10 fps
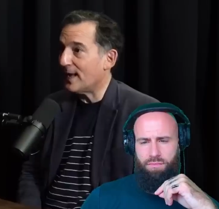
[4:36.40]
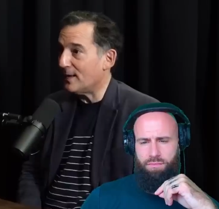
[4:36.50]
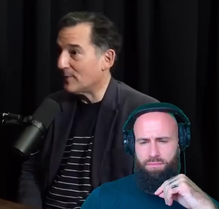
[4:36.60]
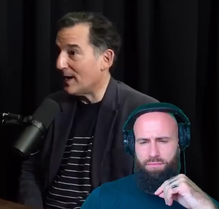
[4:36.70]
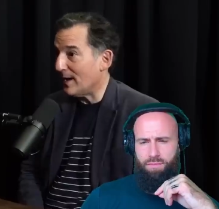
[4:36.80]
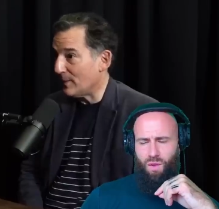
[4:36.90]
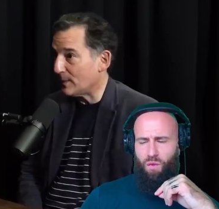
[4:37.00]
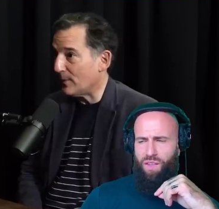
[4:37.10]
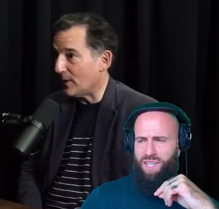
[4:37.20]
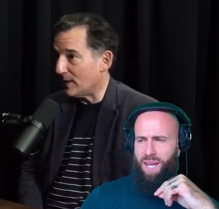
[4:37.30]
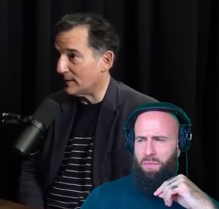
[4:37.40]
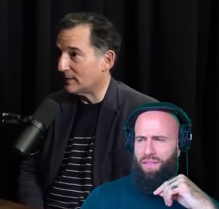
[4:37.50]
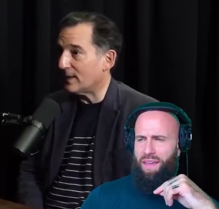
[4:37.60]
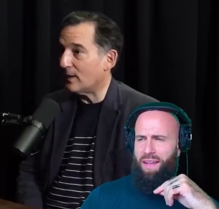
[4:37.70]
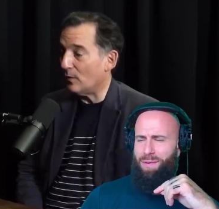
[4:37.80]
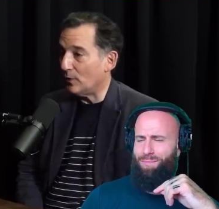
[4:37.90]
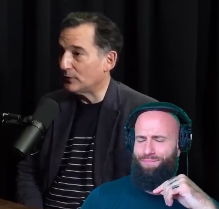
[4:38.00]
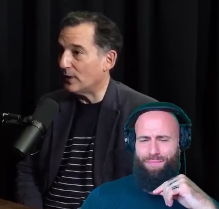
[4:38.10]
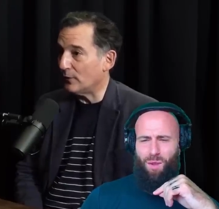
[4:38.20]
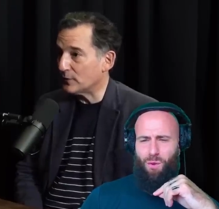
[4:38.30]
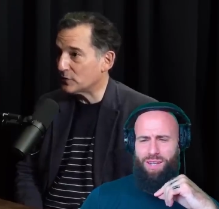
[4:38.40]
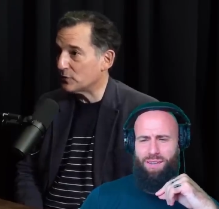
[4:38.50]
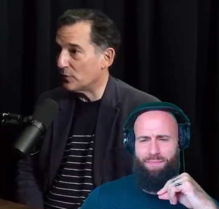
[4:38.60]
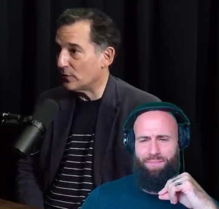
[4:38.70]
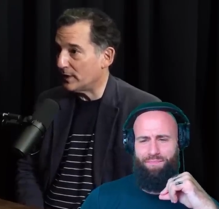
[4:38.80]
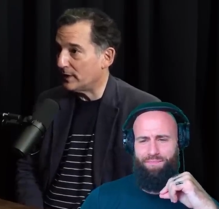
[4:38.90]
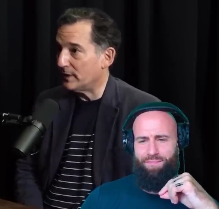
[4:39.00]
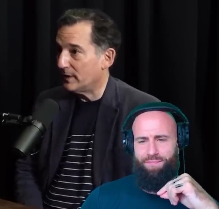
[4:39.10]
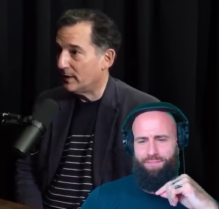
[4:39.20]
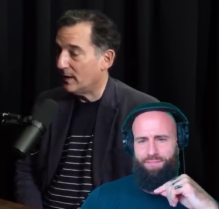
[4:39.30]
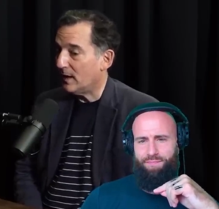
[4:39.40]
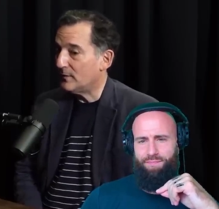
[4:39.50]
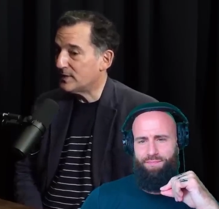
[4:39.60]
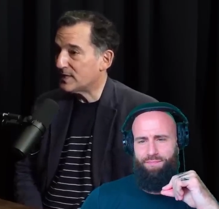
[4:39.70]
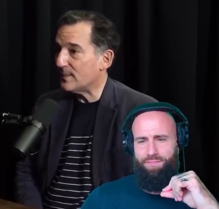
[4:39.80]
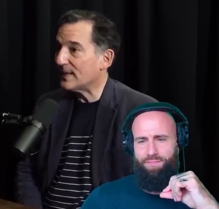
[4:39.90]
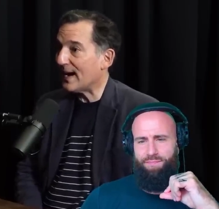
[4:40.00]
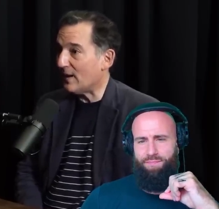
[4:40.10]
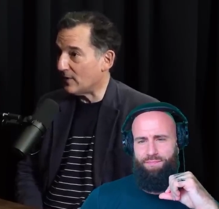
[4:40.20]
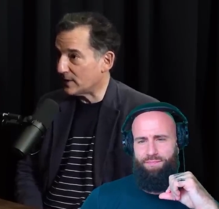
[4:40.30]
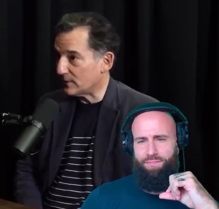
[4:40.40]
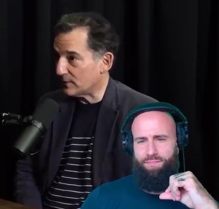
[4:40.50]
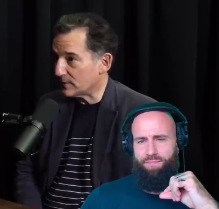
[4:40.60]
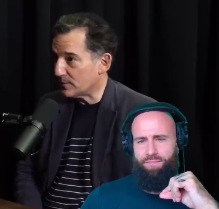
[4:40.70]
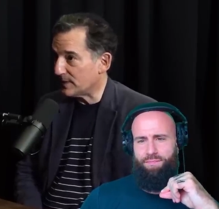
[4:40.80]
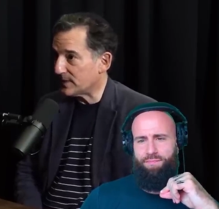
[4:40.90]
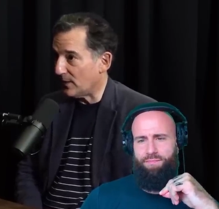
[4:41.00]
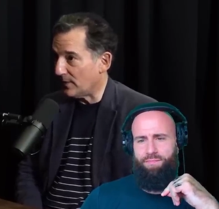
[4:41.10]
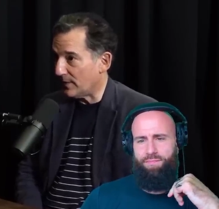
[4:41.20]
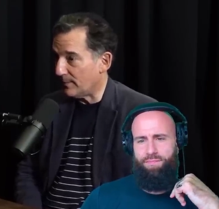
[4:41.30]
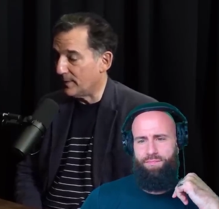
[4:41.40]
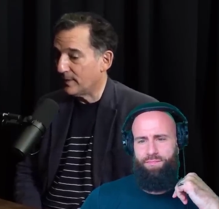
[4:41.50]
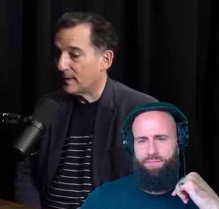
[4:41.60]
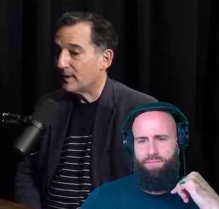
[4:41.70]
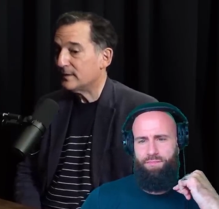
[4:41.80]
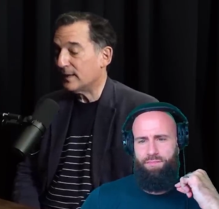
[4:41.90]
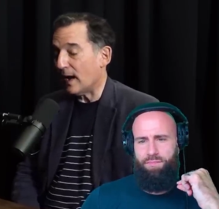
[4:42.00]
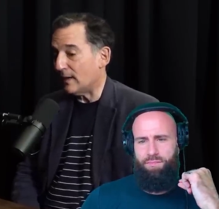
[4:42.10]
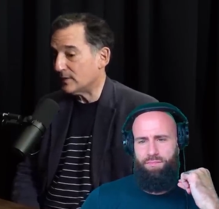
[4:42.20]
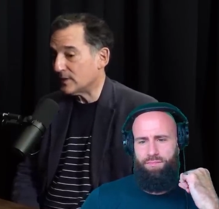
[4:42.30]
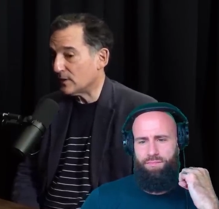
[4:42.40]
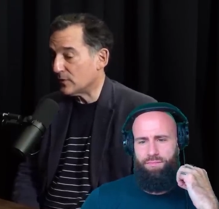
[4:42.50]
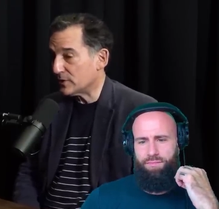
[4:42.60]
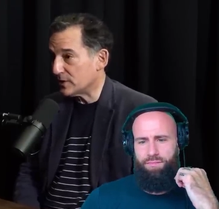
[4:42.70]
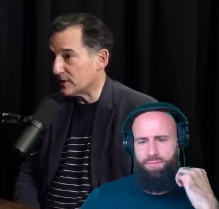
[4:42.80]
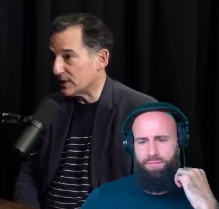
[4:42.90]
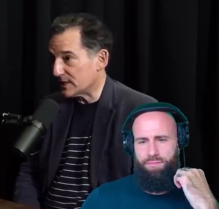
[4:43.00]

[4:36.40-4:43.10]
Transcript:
Speaker 1: the Abrahamic part, they all tell the story of the same characters, but tell them, obviously Christians